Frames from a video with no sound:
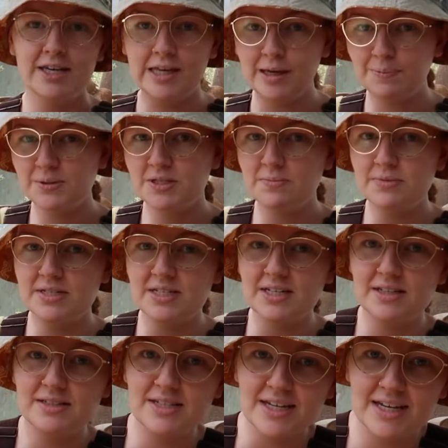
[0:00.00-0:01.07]
Keep some
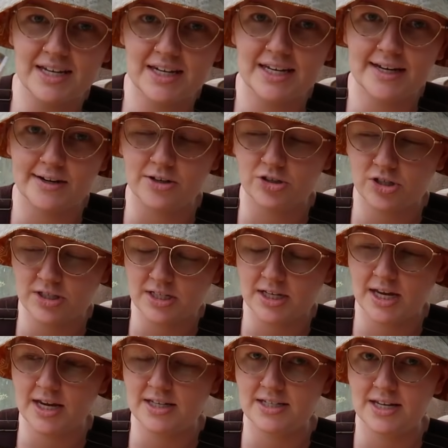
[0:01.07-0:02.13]
seeds in here just in
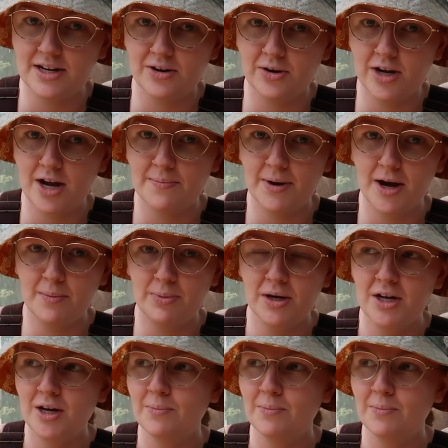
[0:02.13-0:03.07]
case they don't come up,